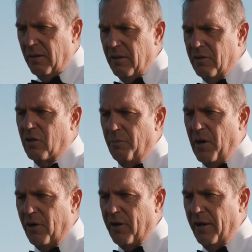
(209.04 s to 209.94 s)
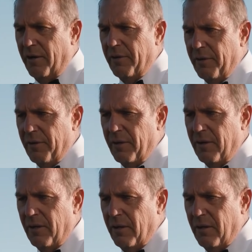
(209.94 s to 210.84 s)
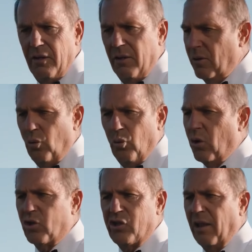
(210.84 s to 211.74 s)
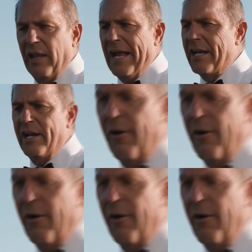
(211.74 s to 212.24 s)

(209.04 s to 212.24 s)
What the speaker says: held this gritty drama together, just up and